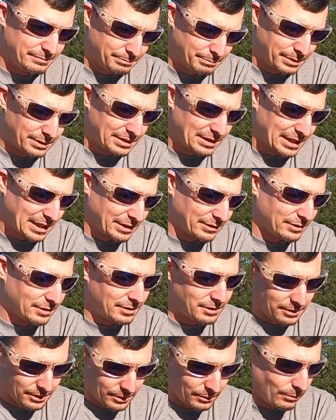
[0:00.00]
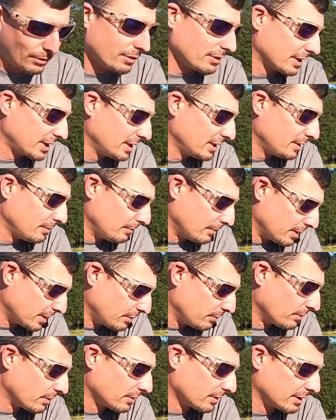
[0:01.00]
put together a clear water kit and a
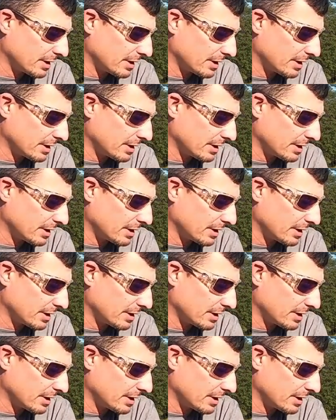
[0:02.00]
muddy water